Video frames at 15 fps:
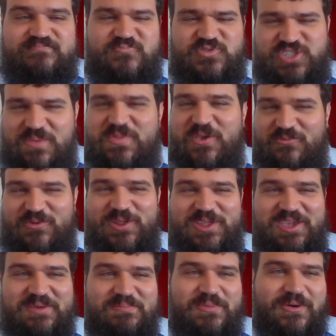Something
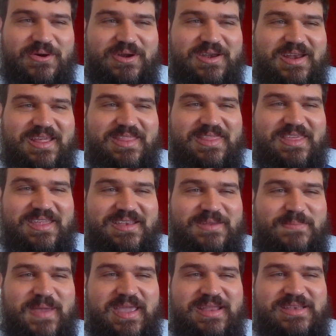really important, I think, to
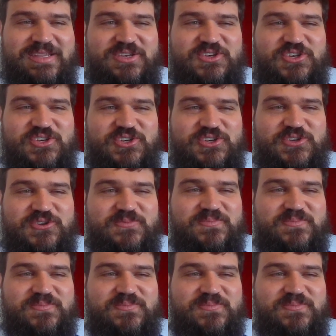pay attention to.